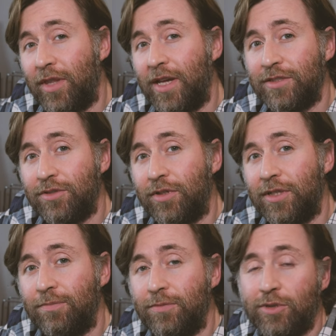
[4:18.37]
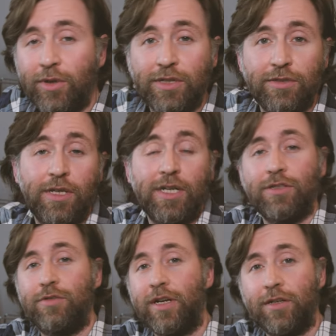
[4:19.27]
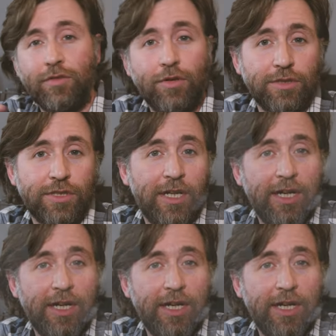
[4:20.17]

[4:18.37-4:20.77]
that screen. So I can drag across